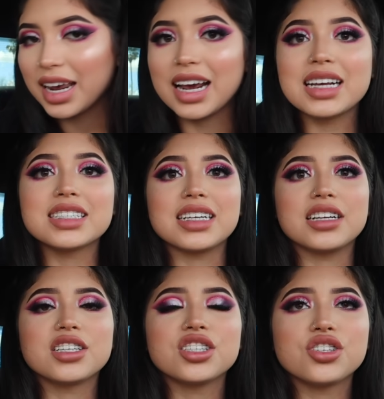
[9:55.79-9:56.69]

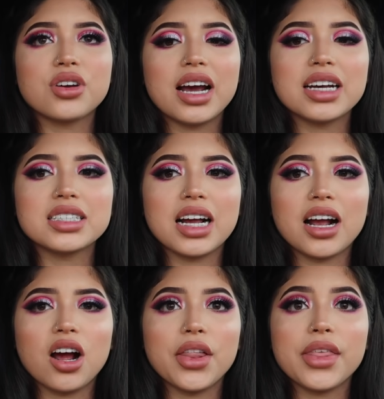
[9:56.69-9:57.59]
extensions, you guys. I
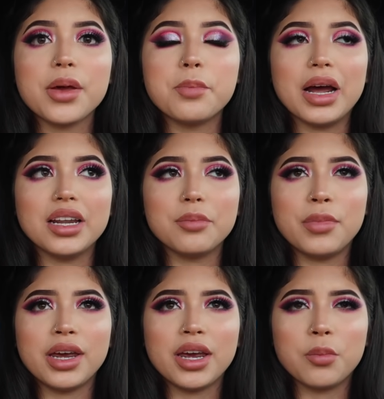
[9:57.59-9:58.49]
got the
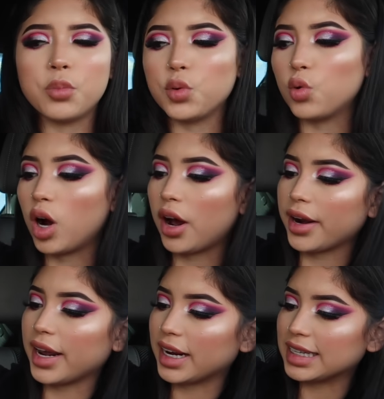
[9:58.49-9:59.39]
Bellamy
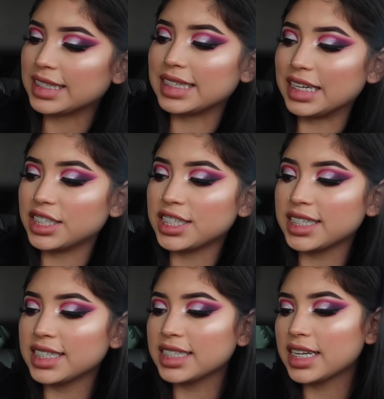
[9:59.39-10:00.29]
Bugatti
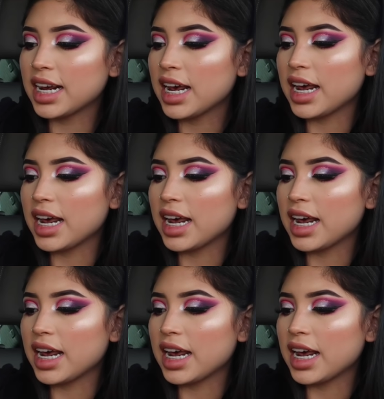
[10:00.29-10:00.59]
extensions